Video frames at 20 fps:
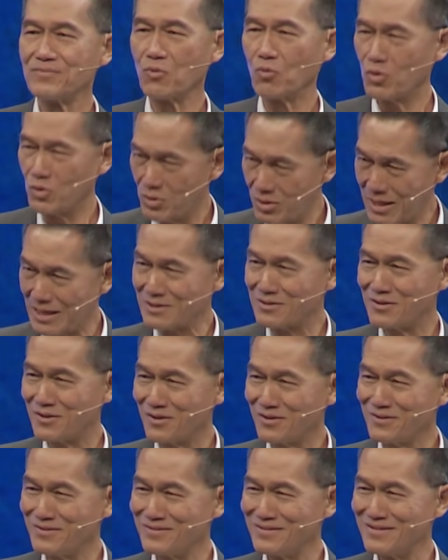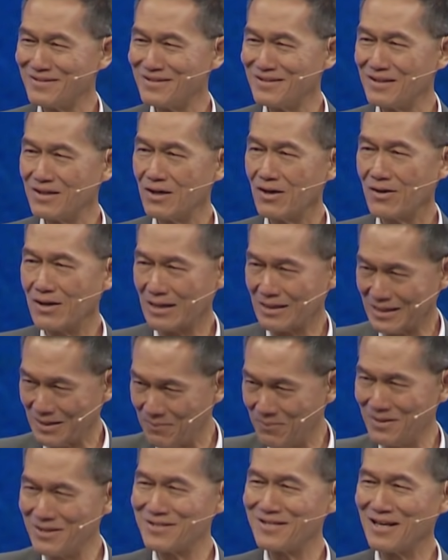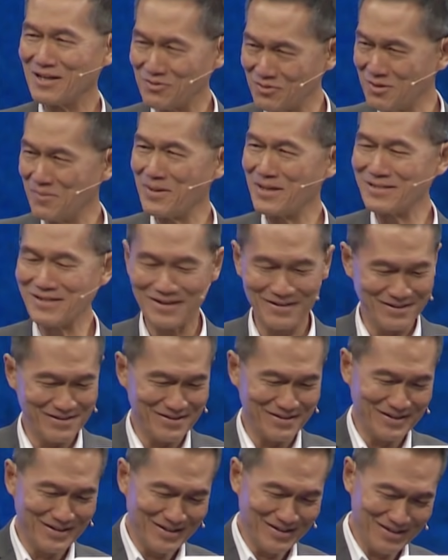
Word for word: Would you like to know? All right, keep listening to the message.